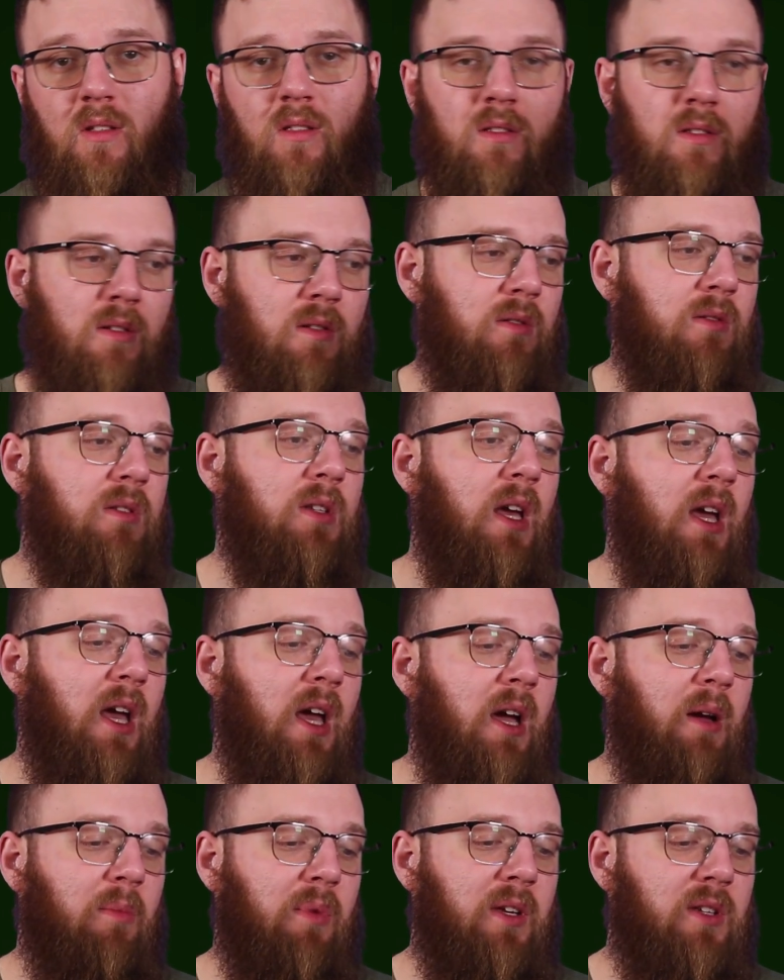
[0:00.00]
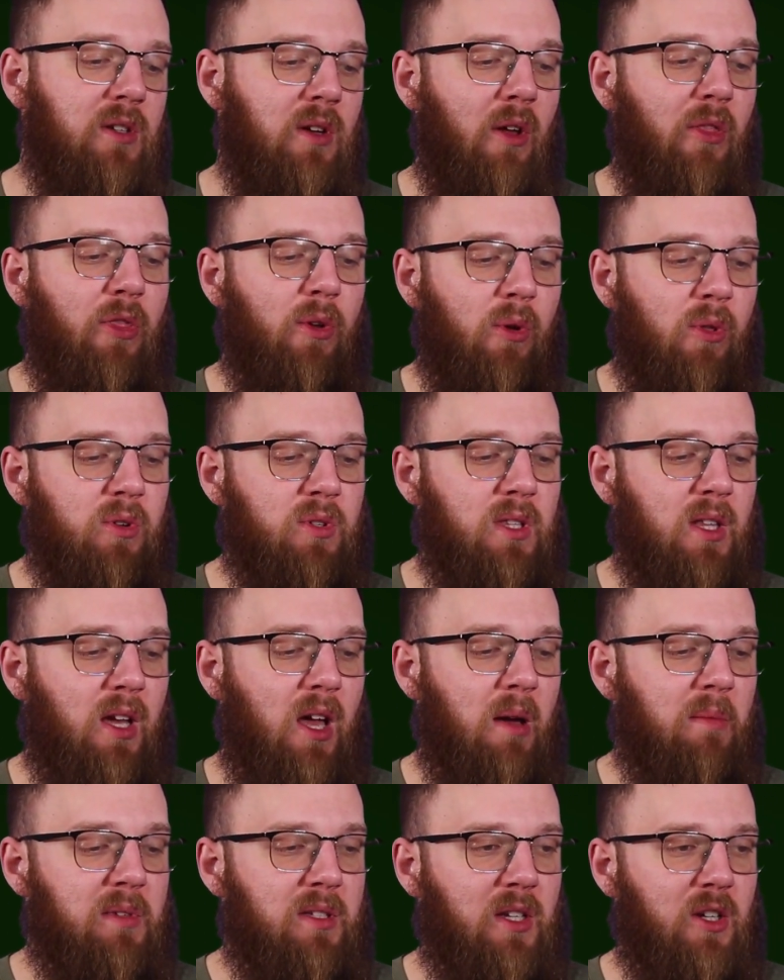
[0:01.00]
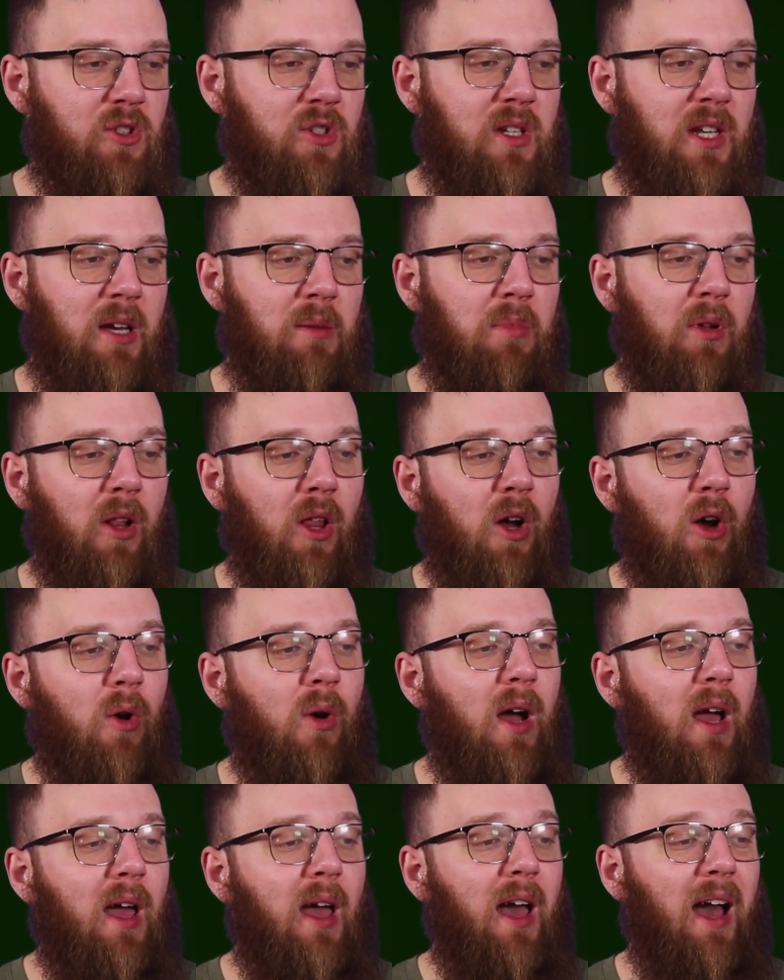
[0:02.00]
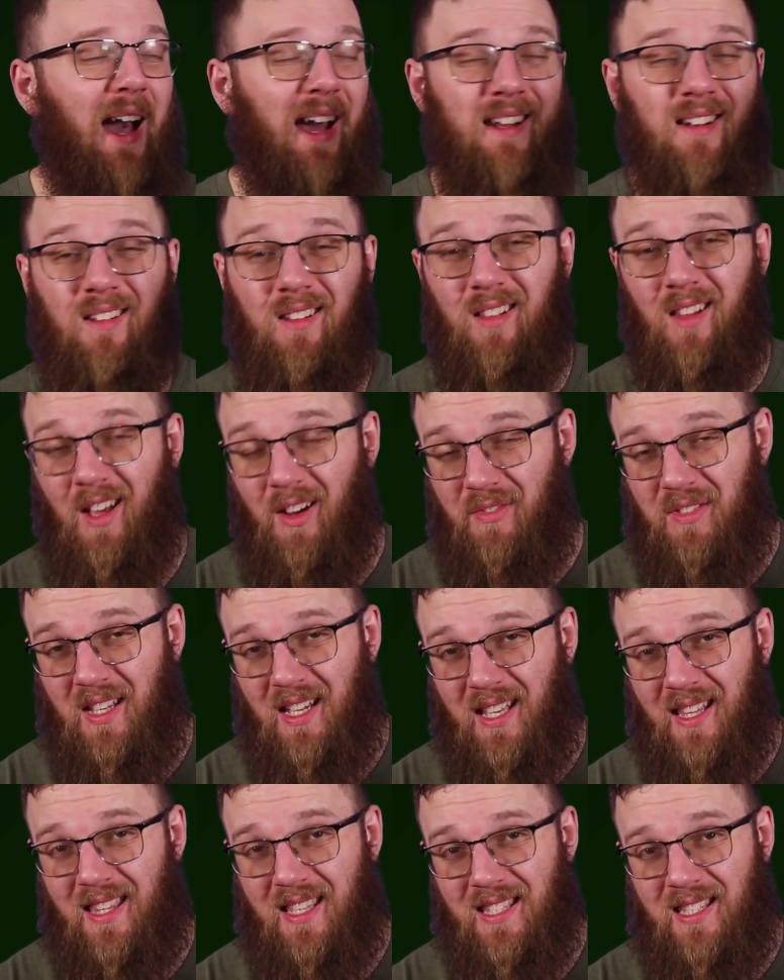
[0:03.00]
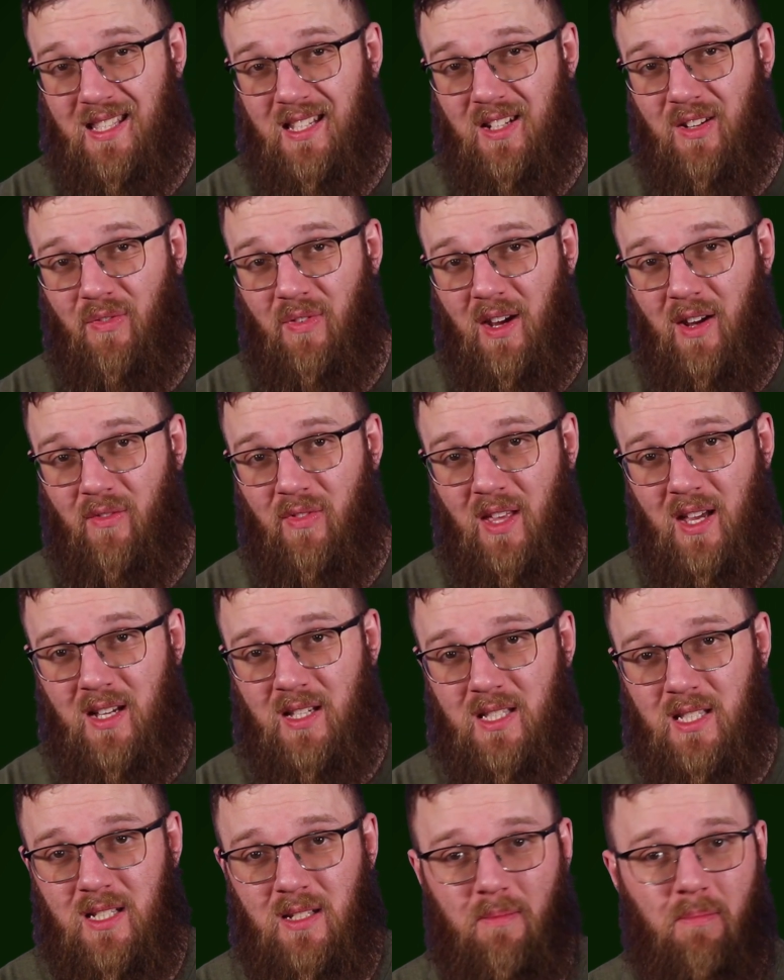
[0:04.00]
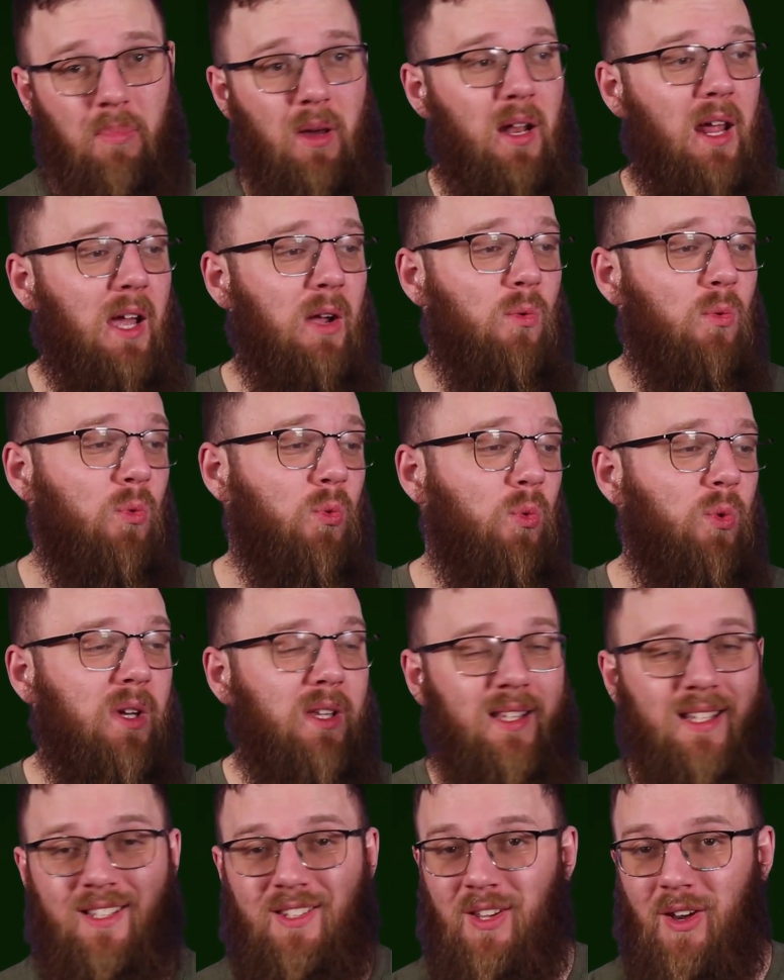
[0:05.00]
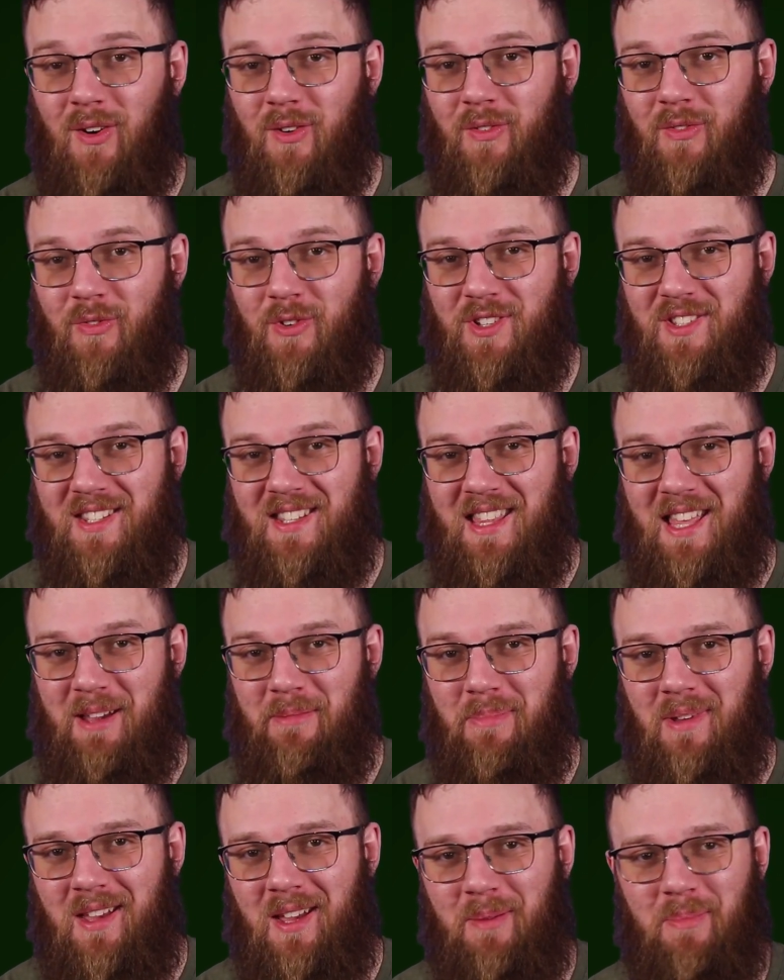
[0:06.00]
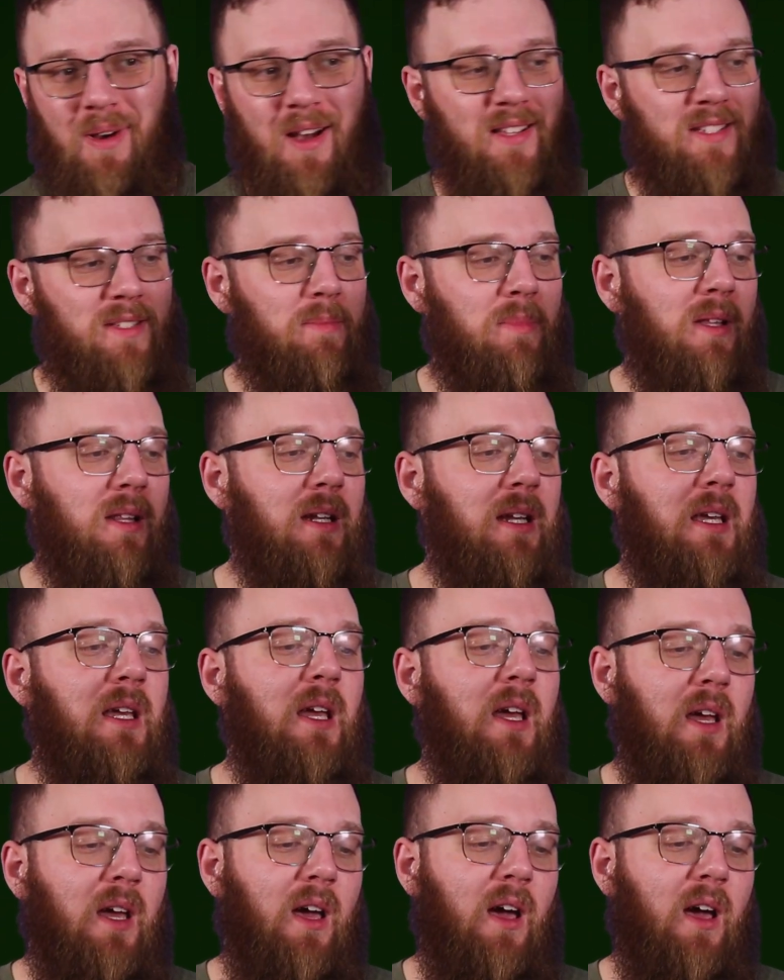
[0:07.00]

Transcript: or concerns, please go ahead and throw those in the comment section down below. I'd love to get this thing to 5,000, but I really don't foresee that being a possibility.